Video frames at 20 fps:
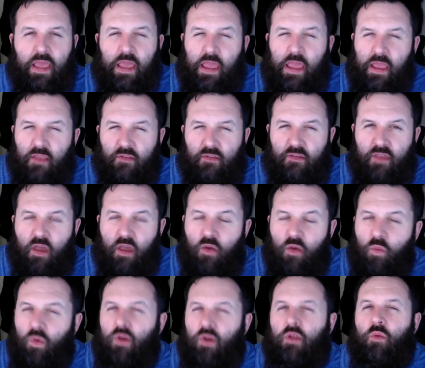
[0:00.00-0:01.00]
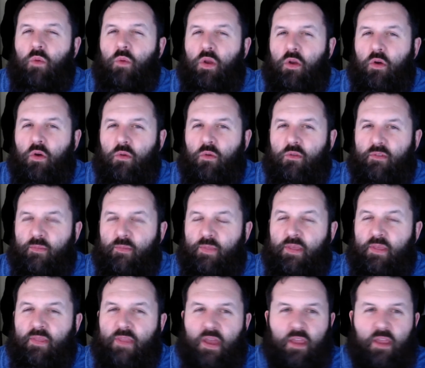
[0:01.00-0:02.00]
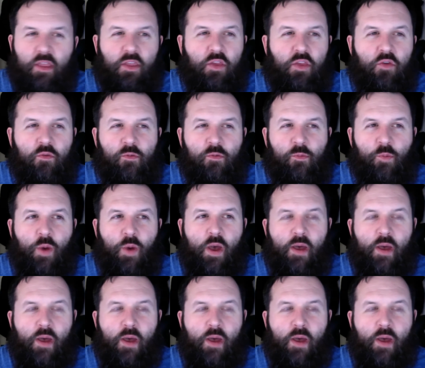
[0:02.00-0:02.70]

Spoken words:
is not where you want to host something that you